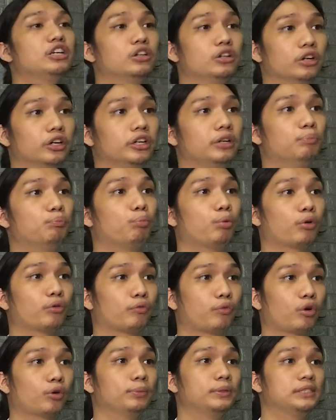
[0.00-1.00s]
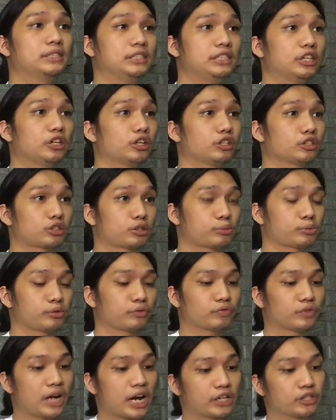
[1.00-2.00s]
good performing sneaker in terms
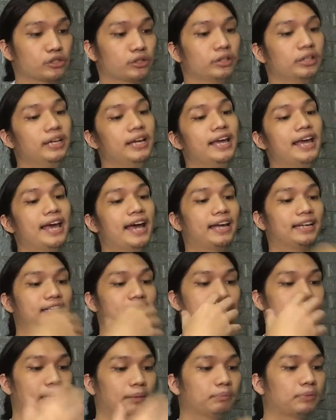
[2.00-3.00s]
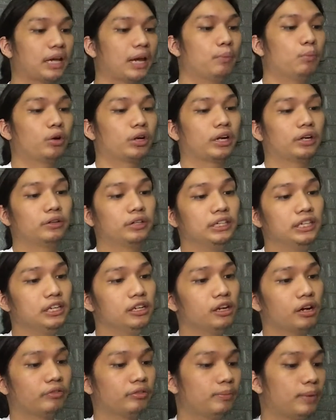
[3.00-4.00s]
of traction. At the same time, what I really
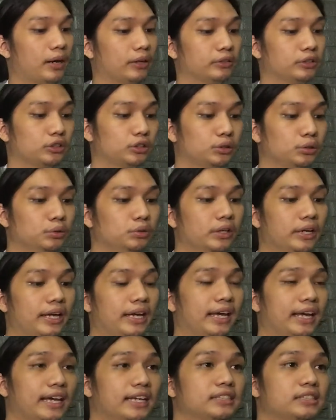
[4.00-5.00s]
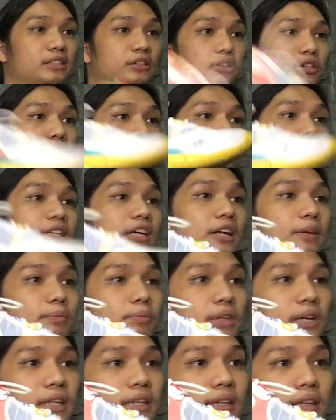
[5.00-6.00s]
love about the shoe is the cushion
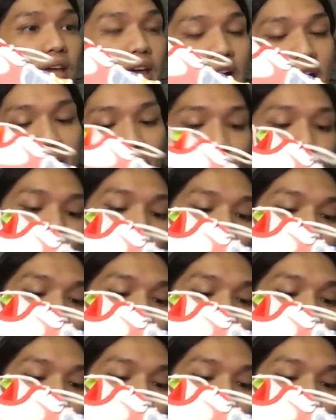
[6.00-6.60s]
setup that they have